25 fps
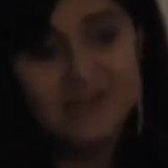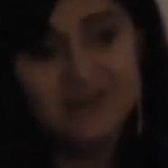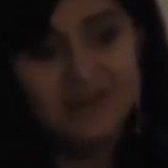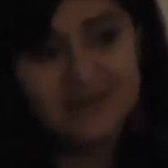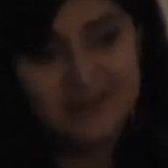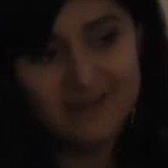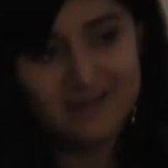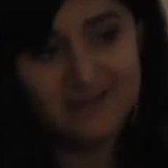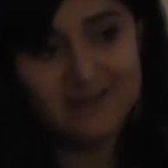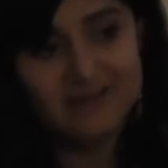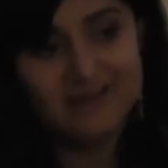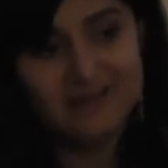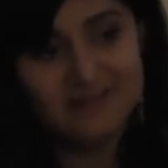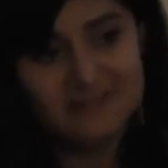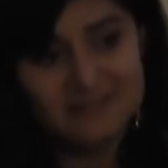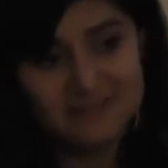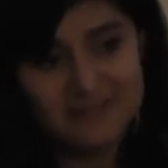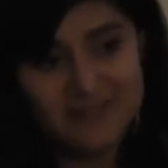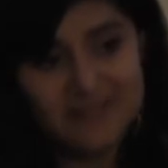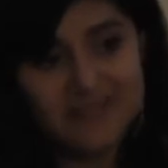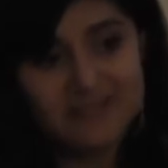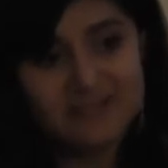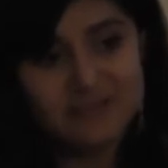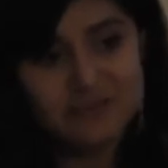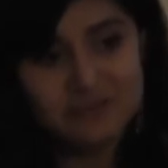to
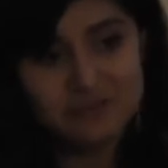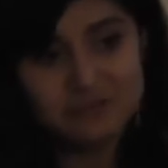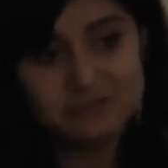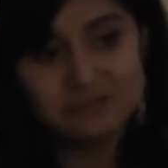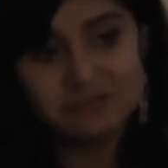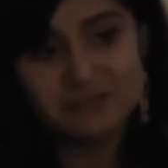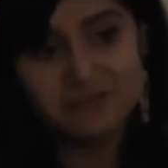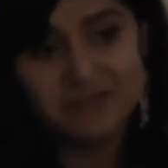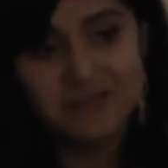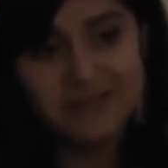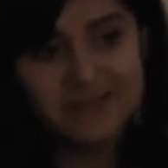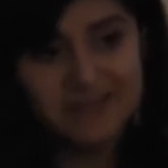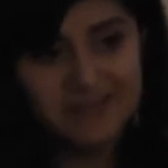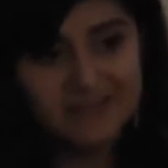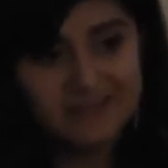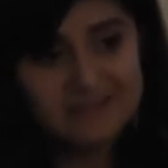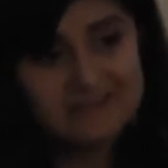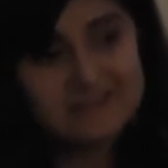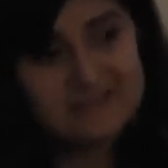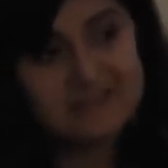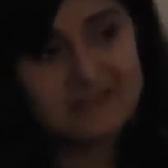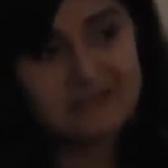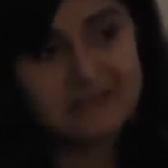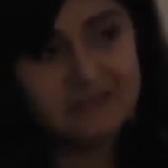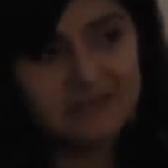get you free,
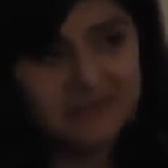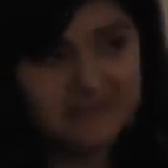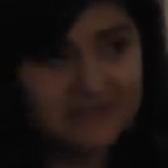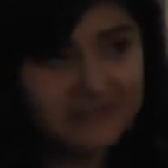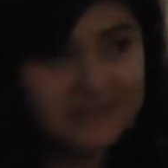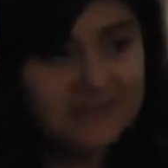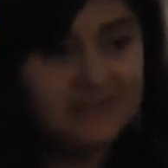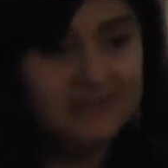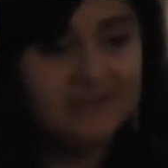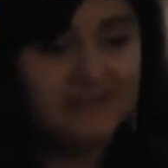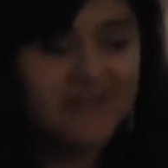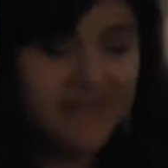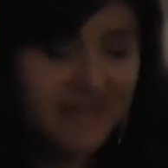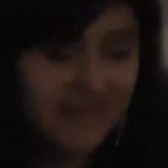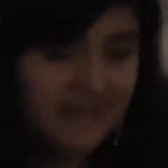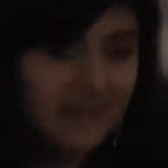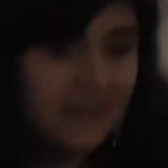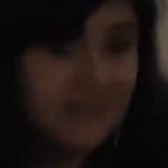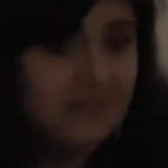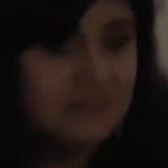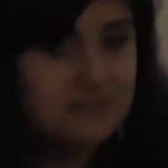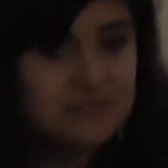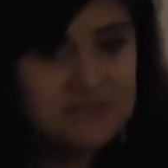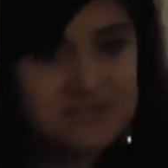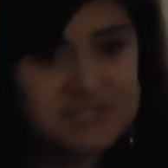so the
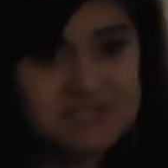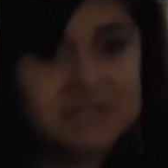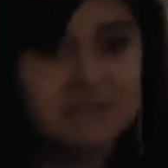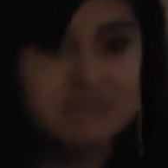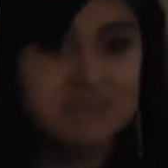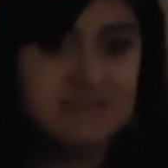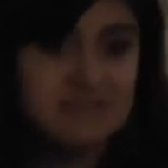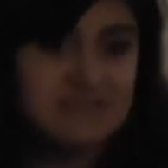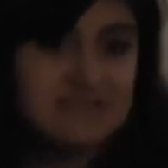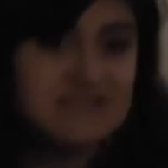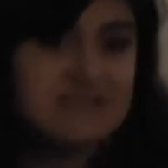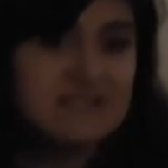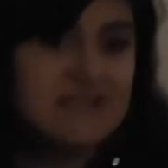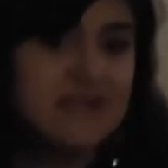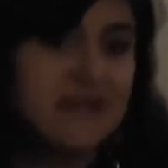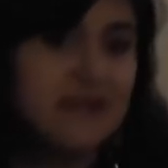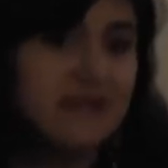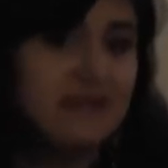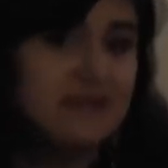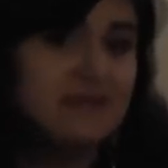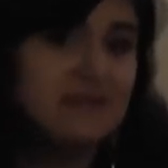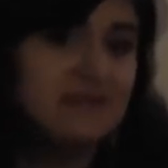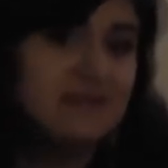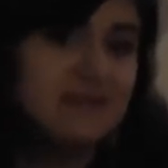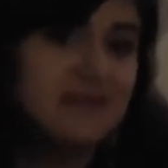Iranian regime is
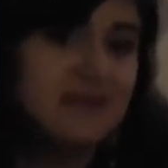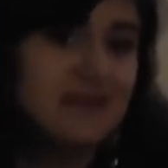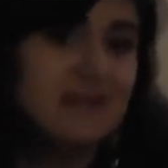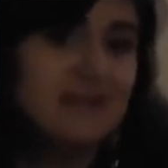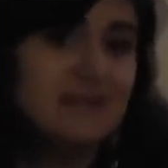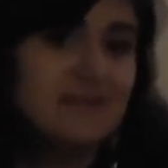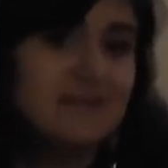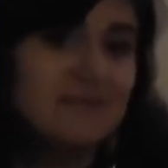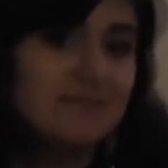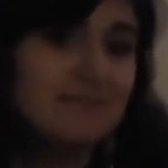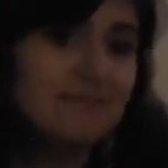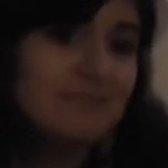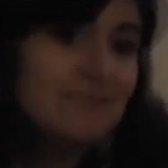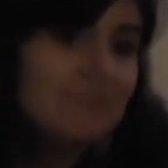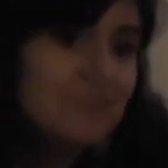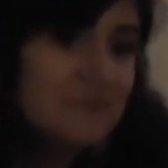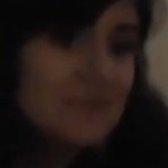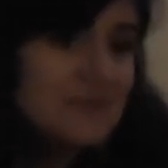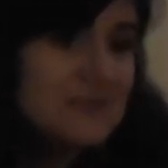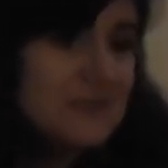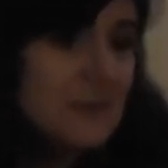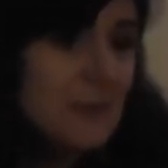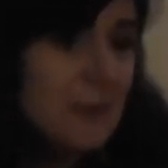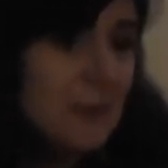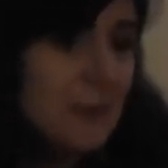scared, and
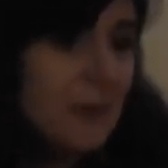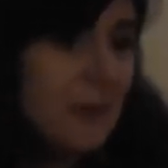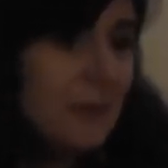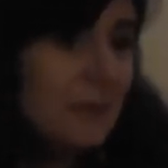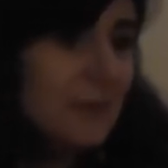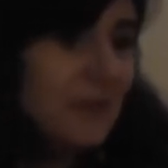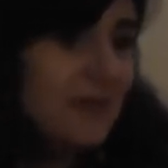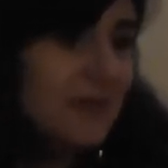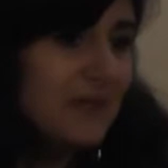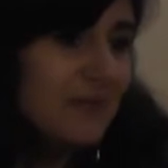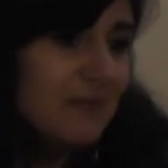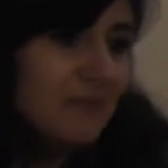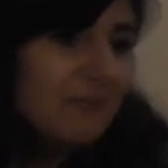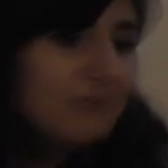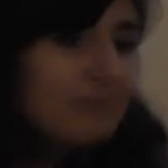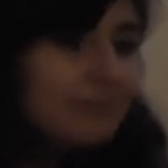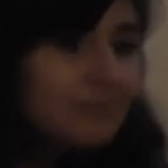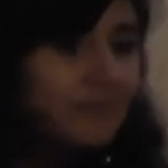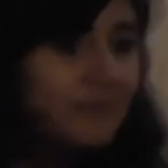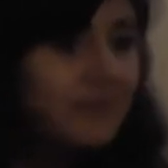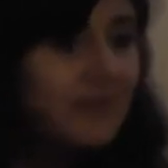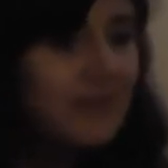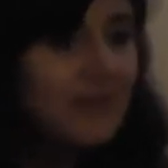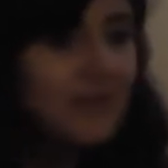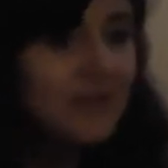so maybe
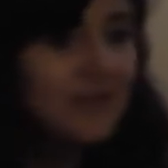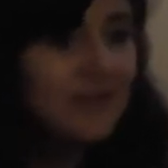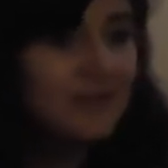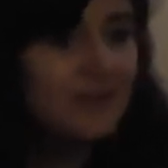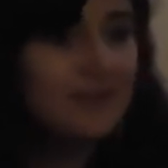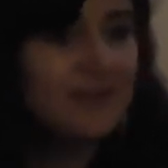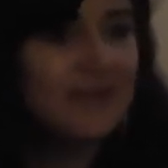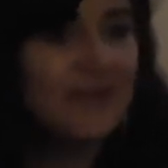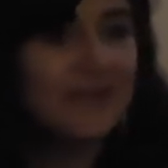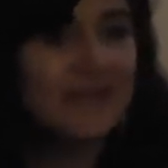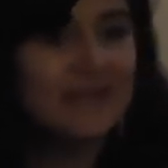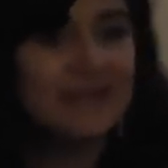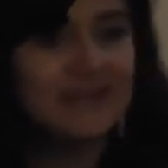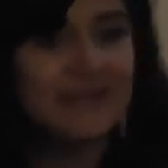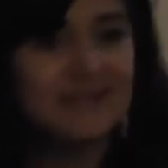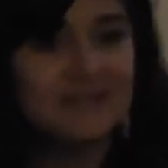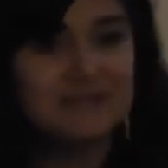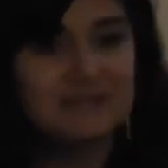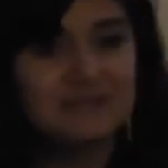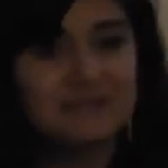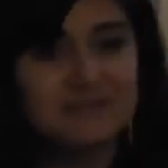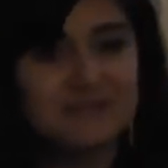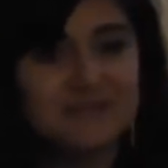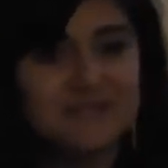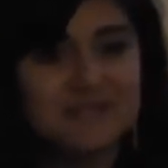you can get
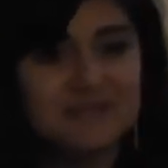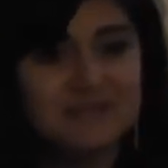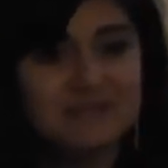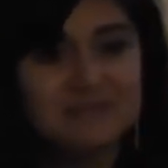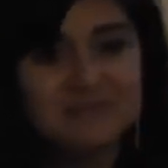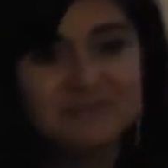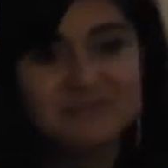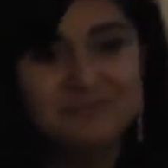free.